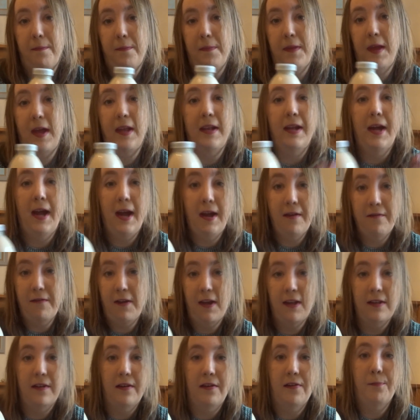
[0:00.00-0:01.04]
I have
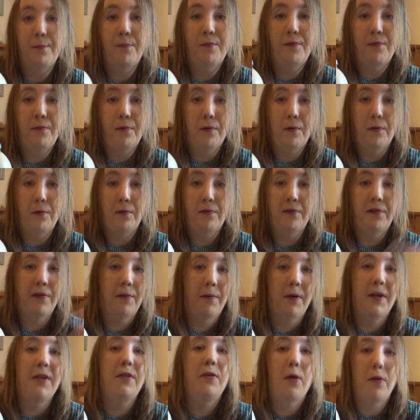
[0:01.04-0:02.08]
had this before, so
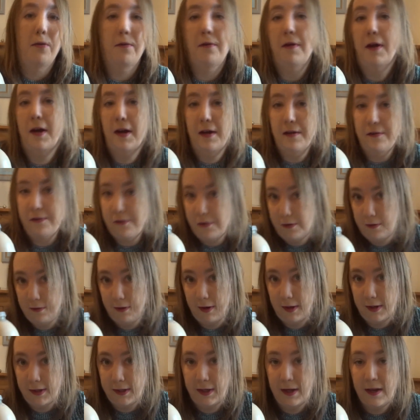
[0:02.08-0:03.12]
I know that I do
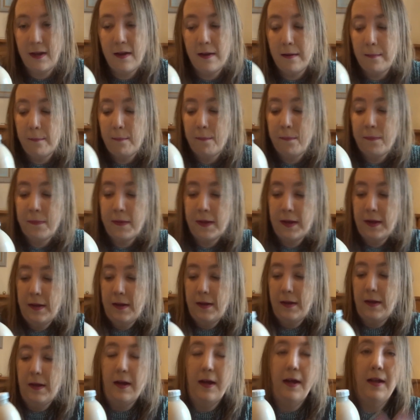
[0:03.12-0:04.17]
like it.
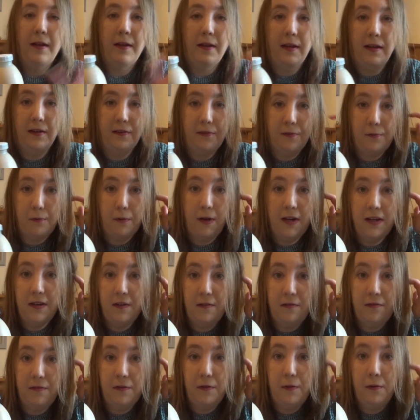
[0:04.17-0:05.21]
And it's great
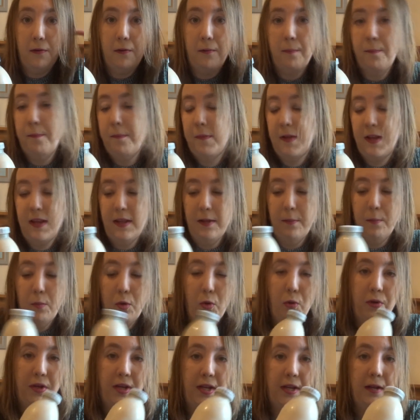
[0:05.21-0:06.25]
for in the
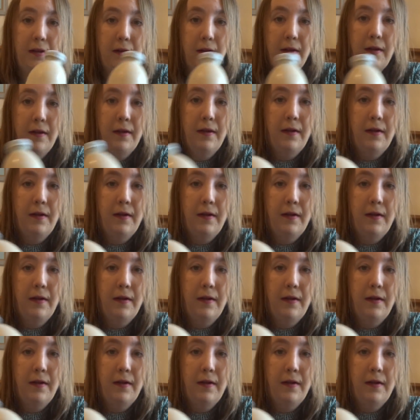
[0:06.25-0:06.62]
morning.